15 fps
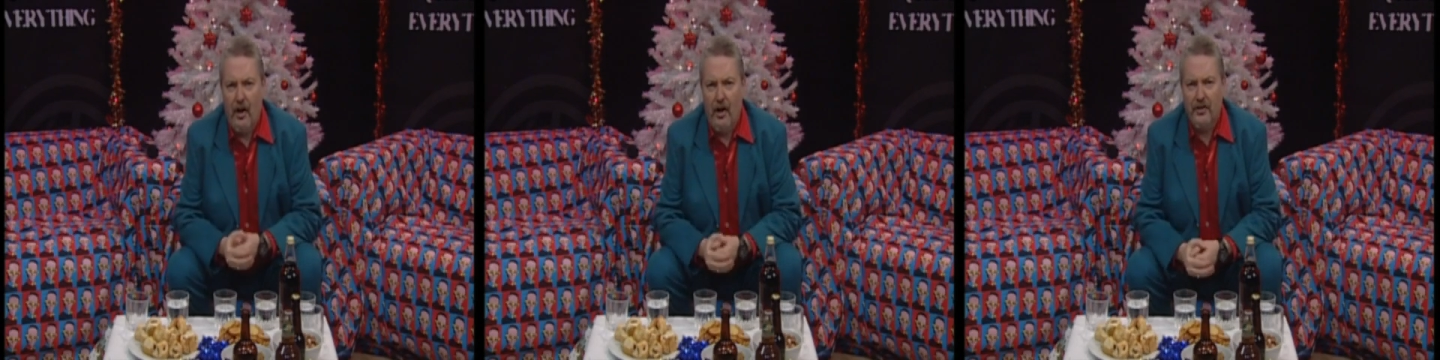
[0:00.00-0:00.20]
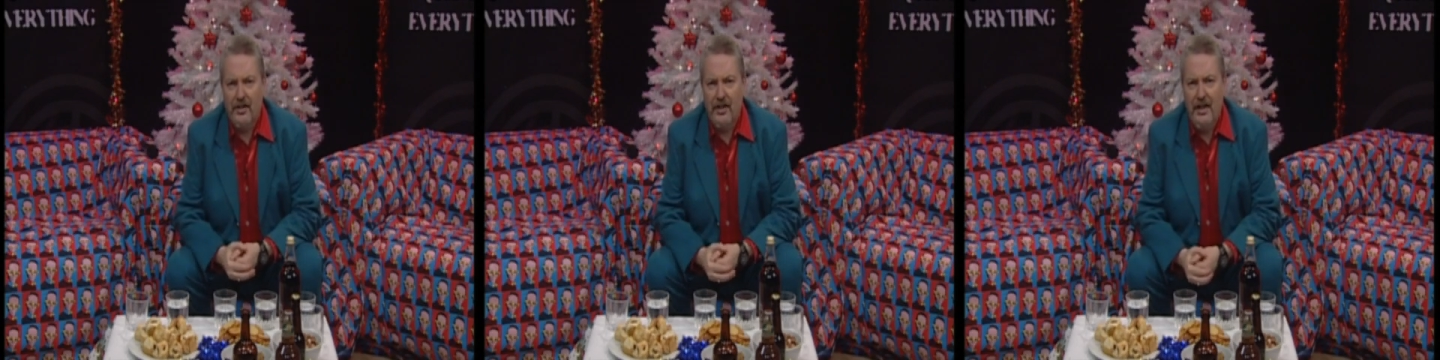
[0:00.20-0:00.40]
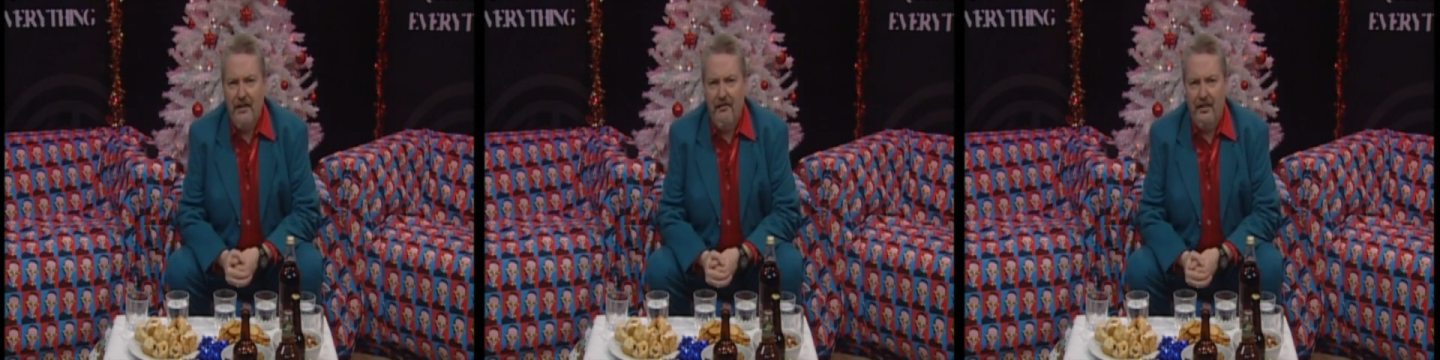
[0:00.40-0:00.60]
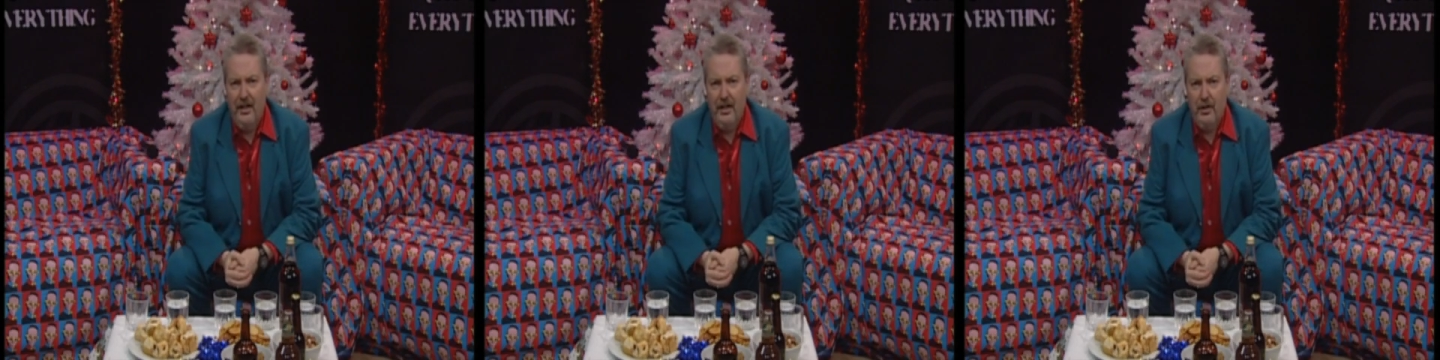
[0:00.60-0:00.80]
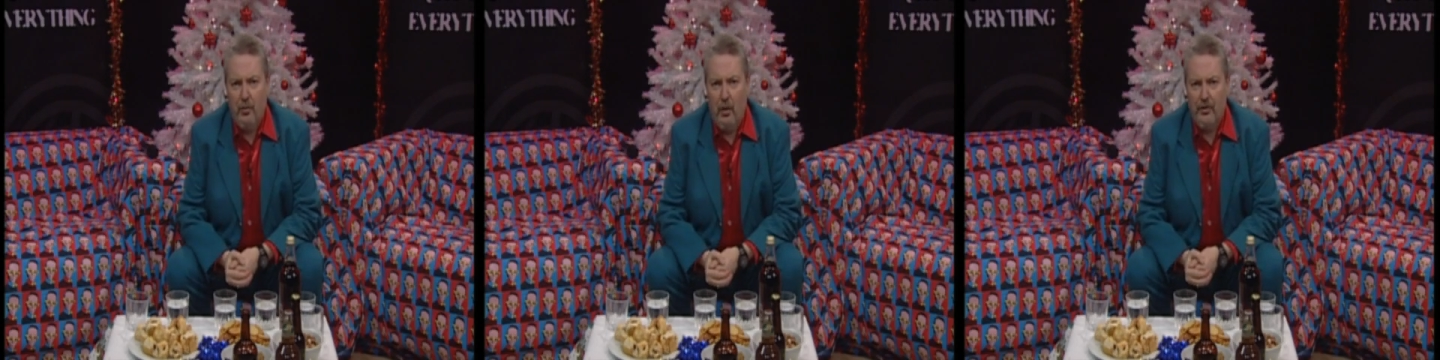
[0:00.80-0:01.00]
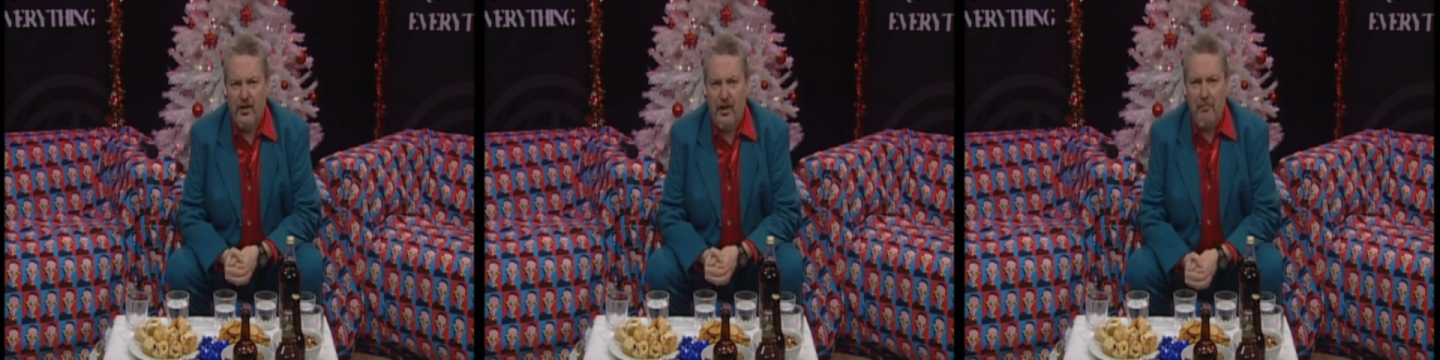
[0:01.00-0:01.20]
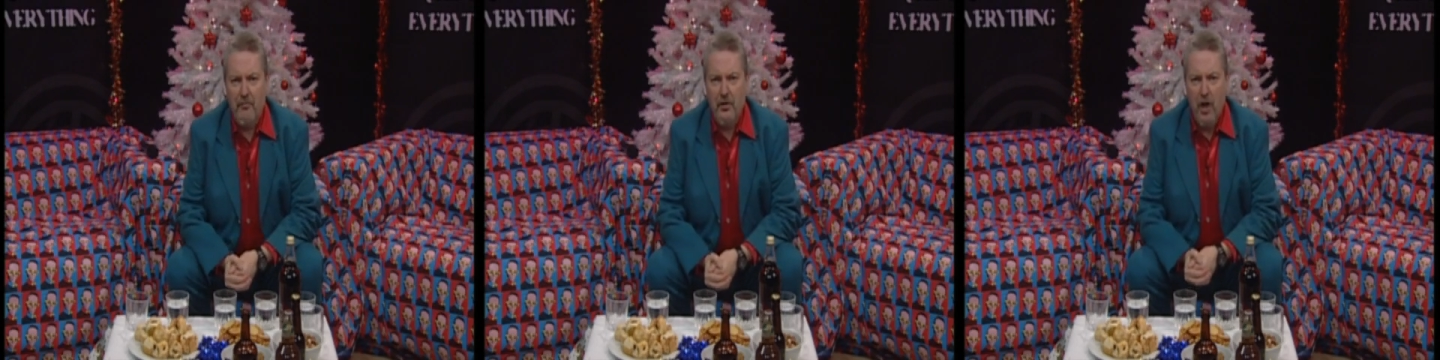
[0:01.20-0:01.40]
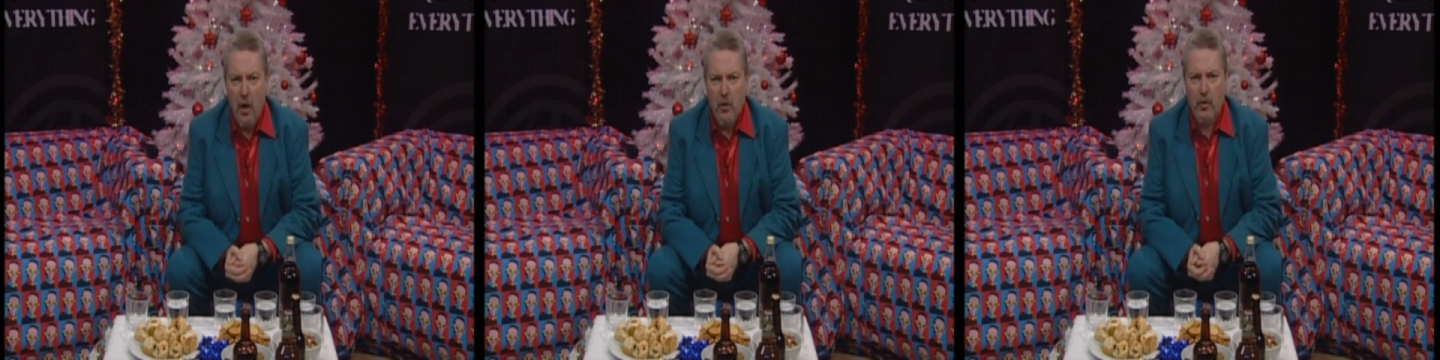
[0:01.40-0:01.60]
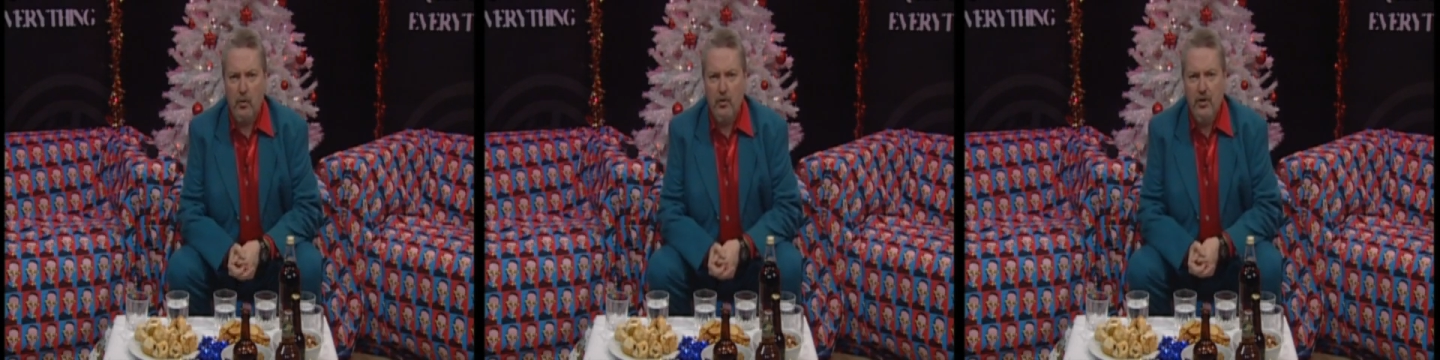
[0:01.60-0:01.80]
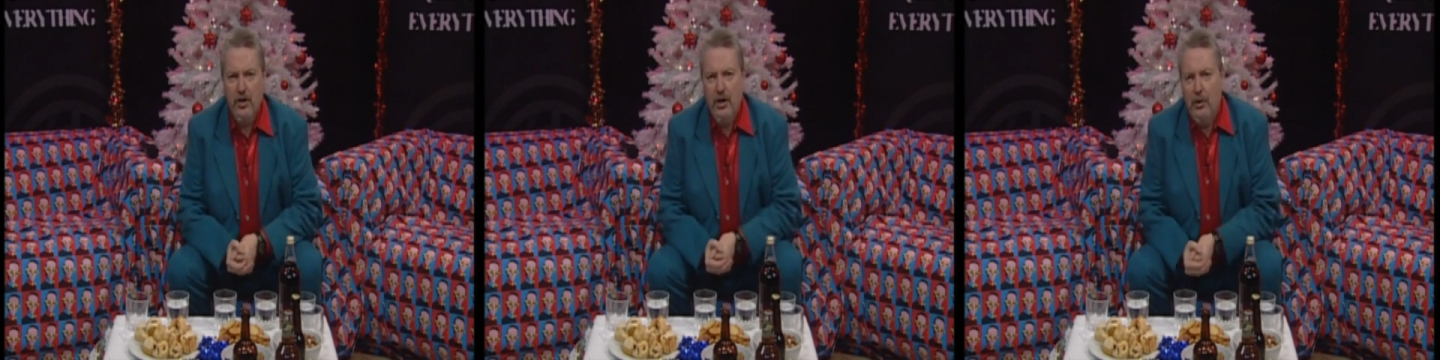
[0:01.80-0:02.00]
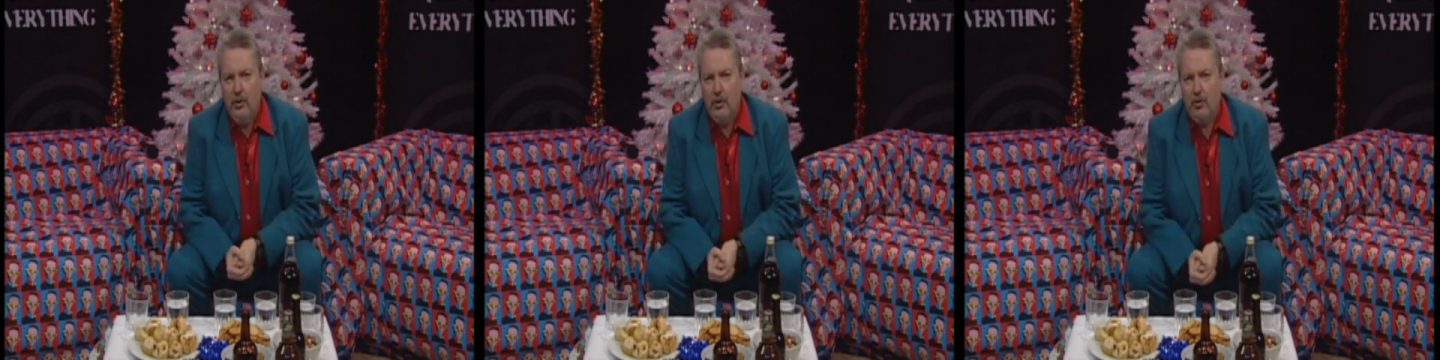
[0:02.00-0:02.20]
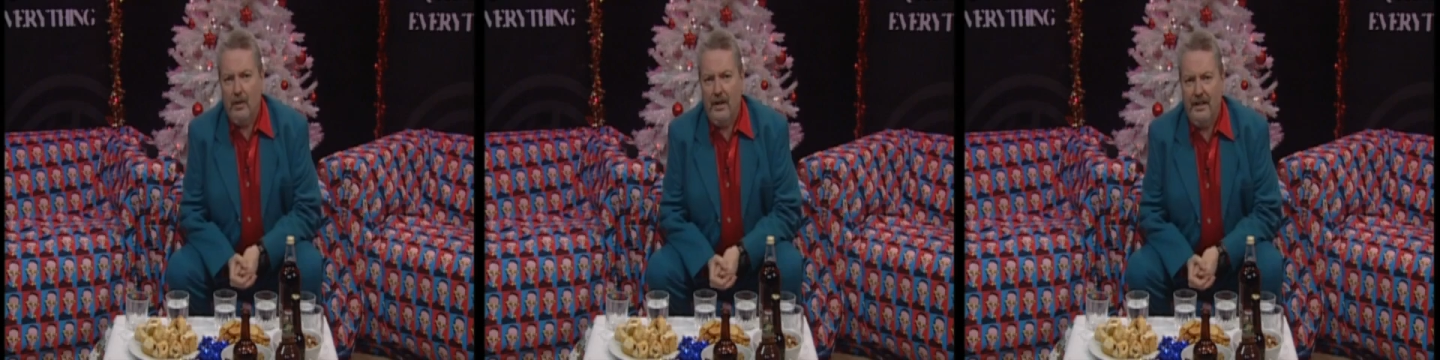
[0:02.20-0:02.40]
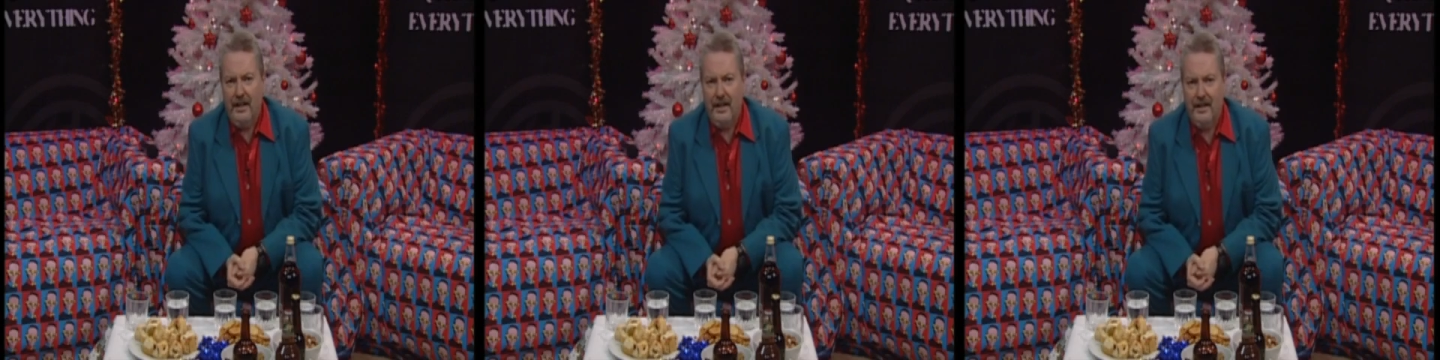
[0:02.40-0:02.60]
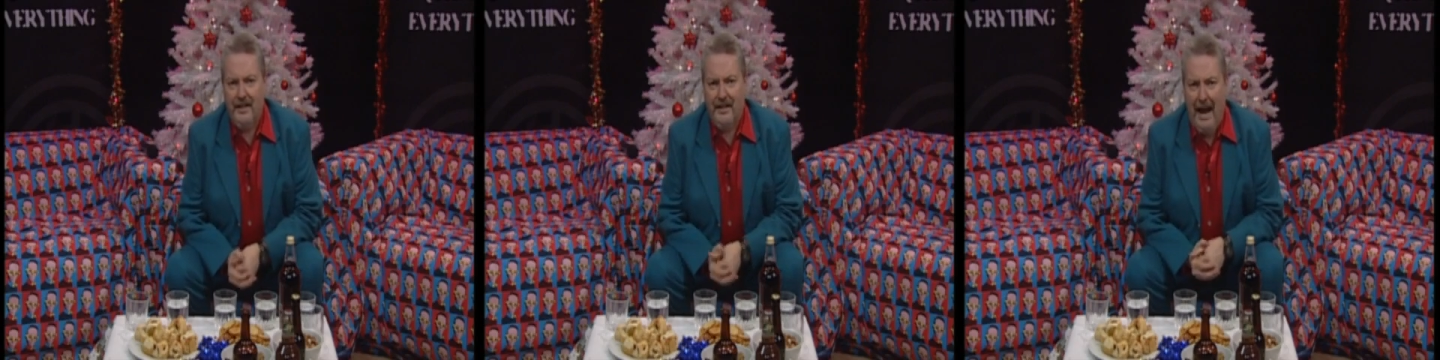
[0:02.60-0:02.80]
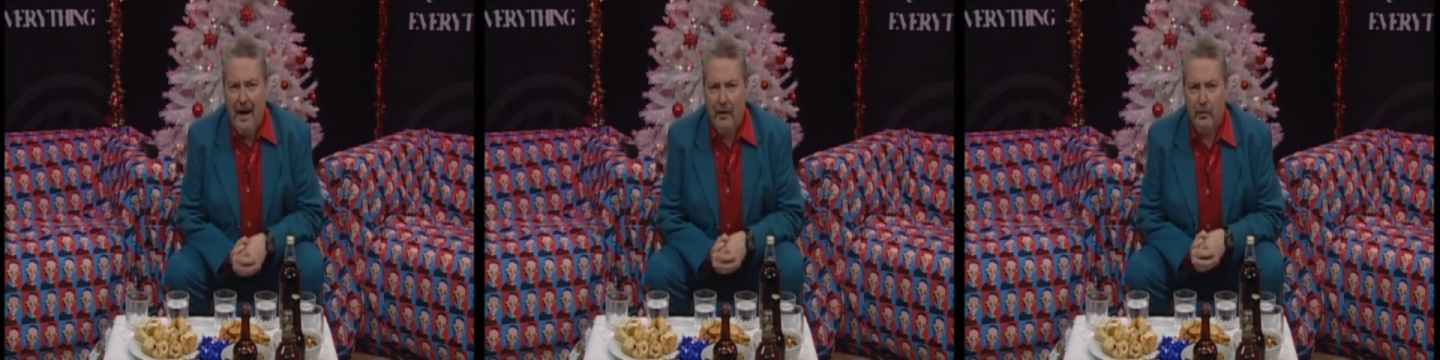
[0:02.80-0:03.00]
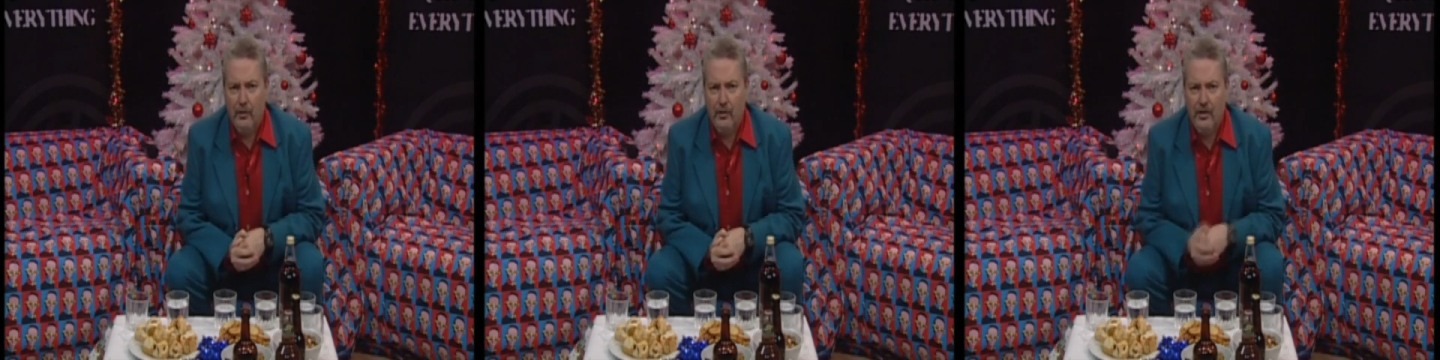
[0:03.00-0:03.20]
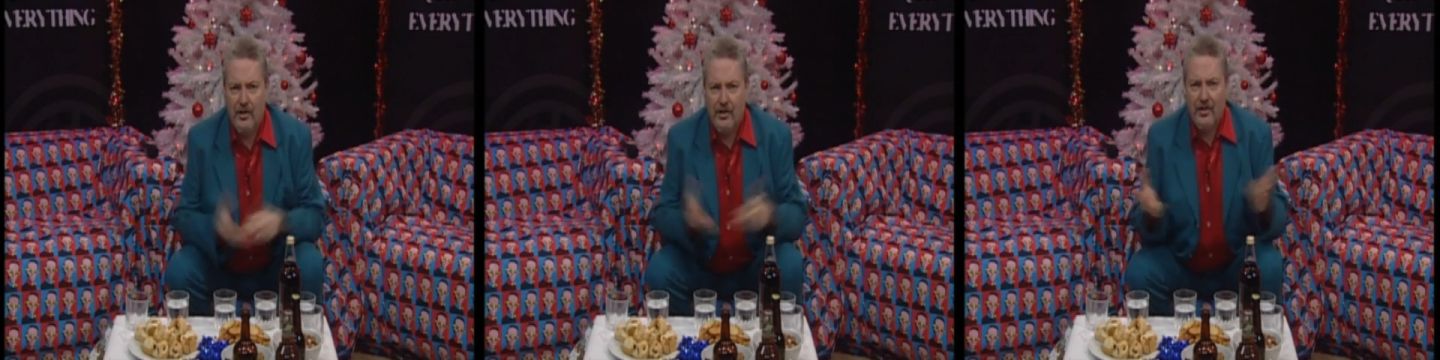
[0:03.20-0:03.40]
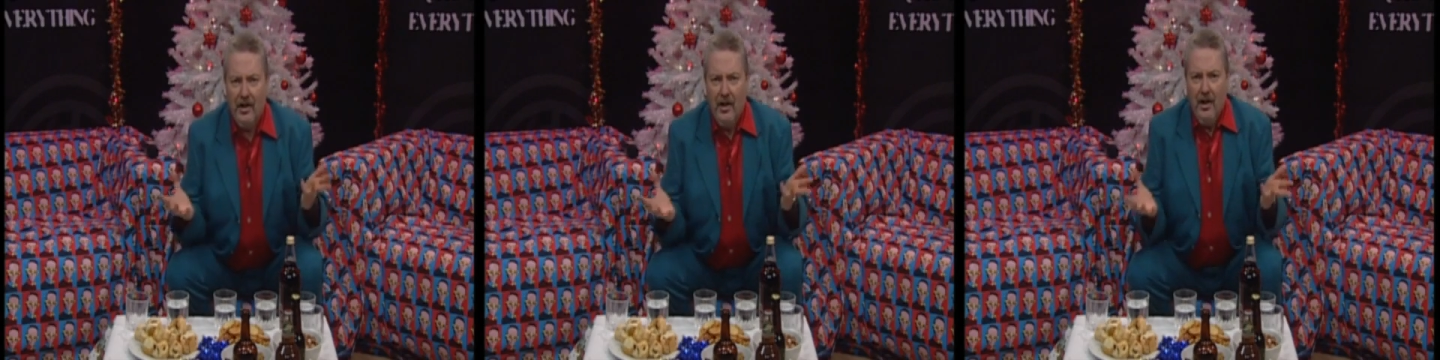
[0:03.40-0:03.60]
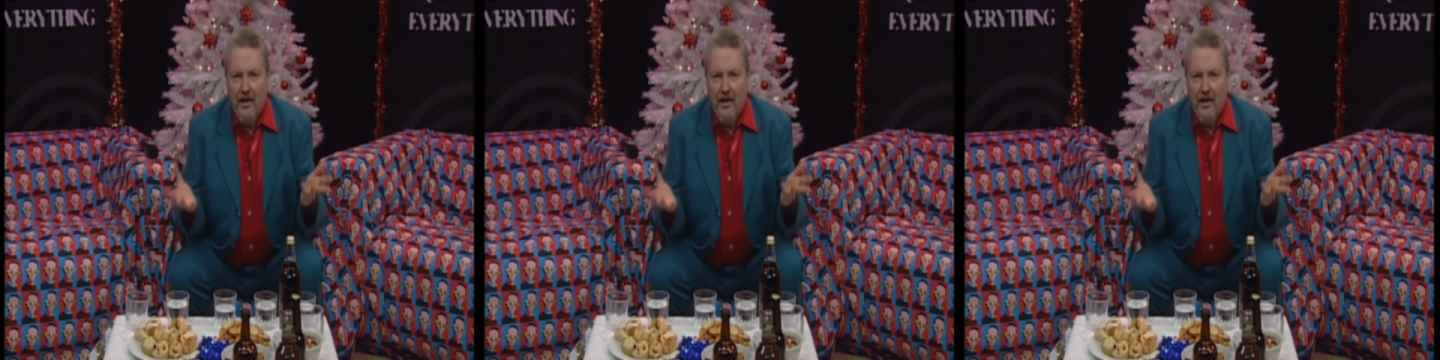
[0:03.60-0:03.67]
our TVs while some local newsreader tells us